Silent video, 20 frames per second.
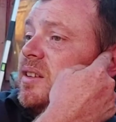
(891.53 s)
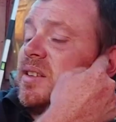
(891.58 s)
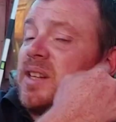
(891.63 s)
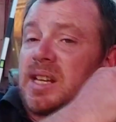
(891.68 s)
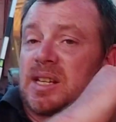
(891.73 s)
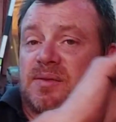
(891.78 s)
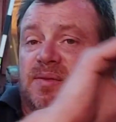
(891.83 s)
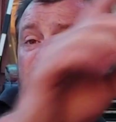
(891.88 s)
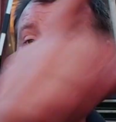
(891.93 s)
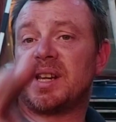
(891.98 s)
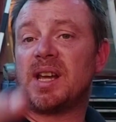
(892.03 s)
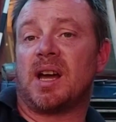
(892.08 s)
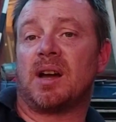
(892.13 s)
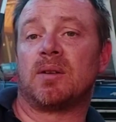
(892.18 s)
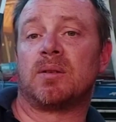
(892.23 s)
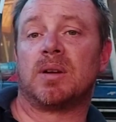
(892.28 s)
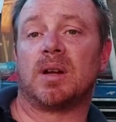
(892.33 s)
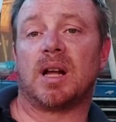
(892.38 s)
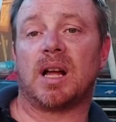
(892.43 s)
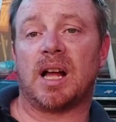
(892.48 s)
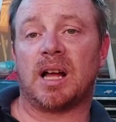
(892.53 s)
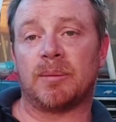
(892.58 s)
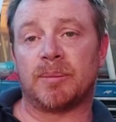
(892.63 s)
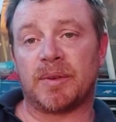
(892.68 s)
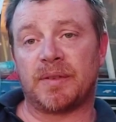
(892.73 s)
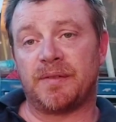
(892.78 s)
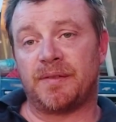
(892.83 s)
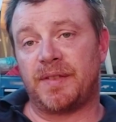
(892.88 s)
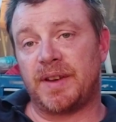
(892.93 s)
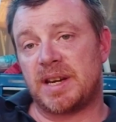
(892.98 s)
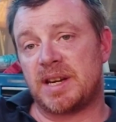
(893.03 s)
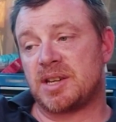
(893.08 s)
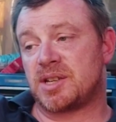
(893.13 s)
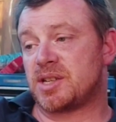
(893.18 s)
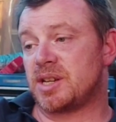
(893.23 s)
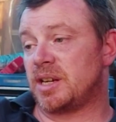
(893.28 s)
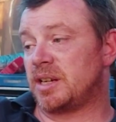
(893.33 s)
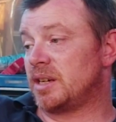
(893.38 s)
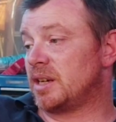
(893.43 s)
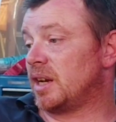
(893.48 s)
next video I'll be
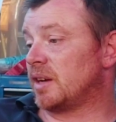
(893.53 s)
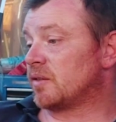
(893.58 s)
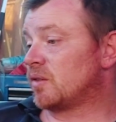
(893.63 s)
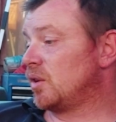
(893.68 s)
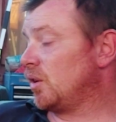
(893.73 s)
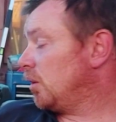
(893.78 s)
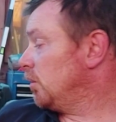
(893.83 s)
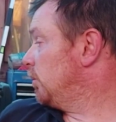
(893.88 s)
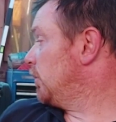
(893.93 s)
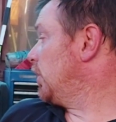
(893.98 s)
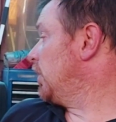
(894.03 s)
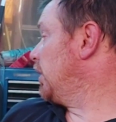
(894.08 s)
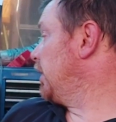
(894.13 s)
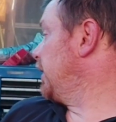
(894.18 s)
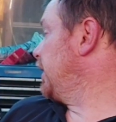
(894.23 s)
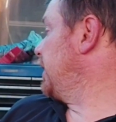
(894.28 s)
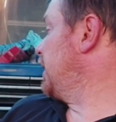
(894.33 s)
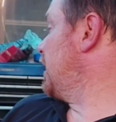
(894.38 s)
finishing. I've got my